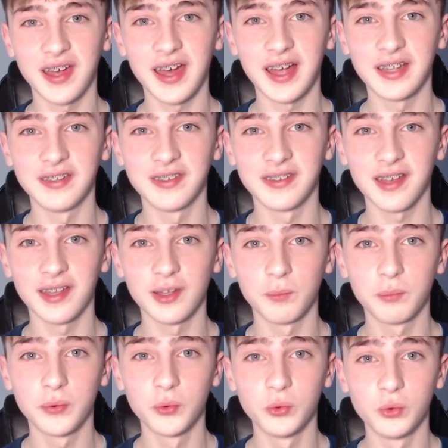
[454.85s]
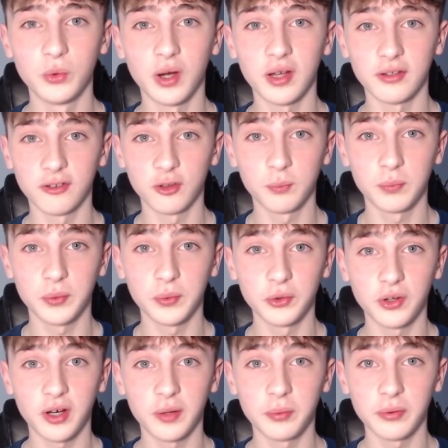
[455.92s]
and the ball had just bobbled
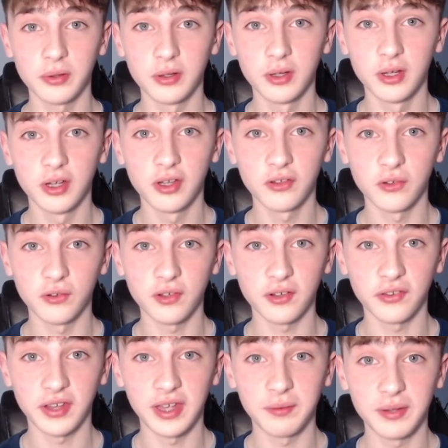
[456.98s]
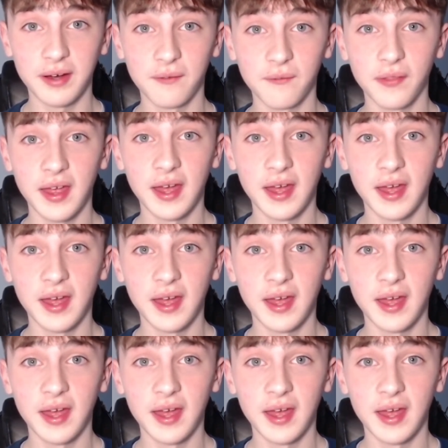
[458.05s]
up, so it's hard to keep down.